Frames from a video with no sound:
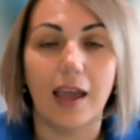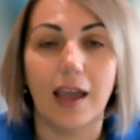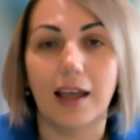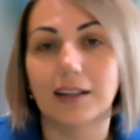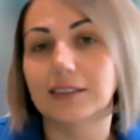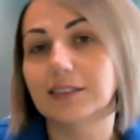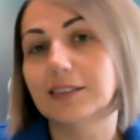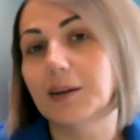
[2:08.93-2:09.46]

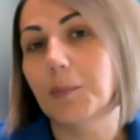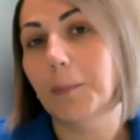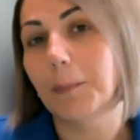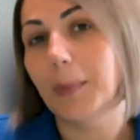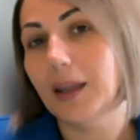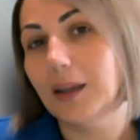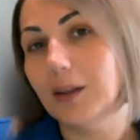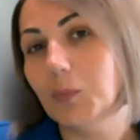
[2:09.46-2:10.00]
And the
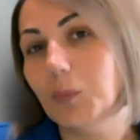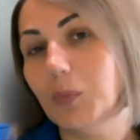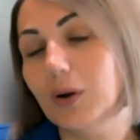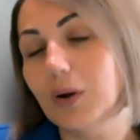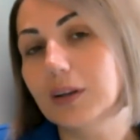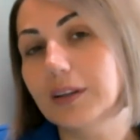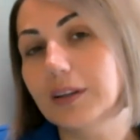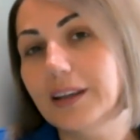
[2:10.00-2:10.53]
main
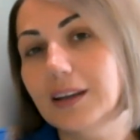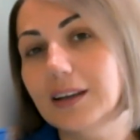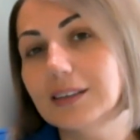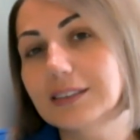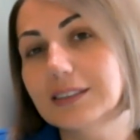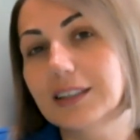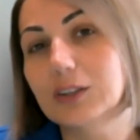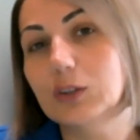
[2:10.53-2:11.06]
part here
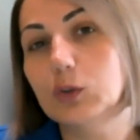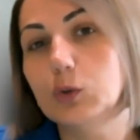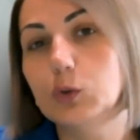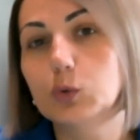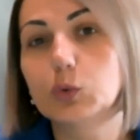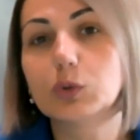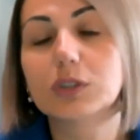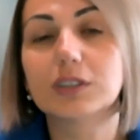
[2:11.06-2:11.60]
is that
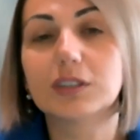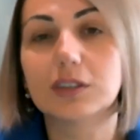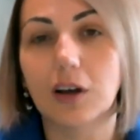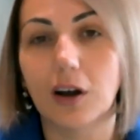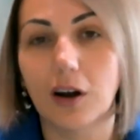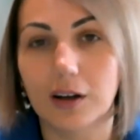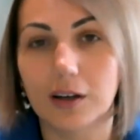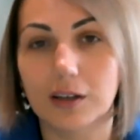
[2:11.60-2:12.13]
you
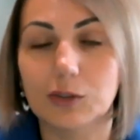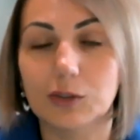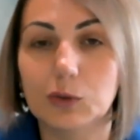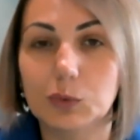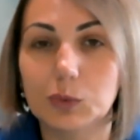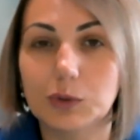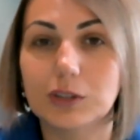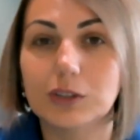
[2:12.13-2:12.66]
start
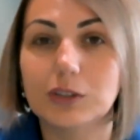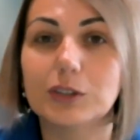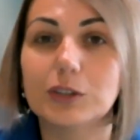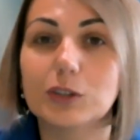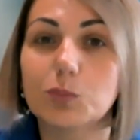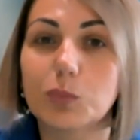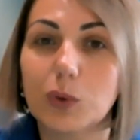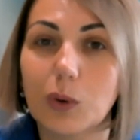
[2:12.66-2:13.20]
using
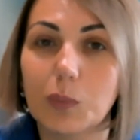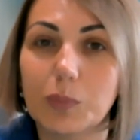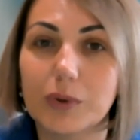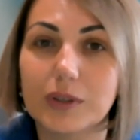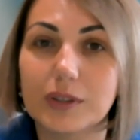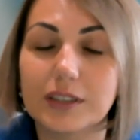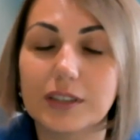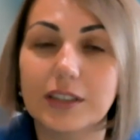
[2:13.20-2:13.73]
this
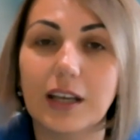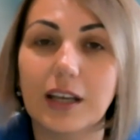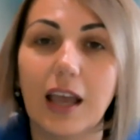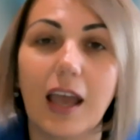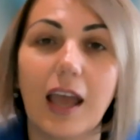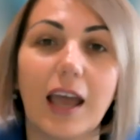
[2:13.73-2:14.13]
property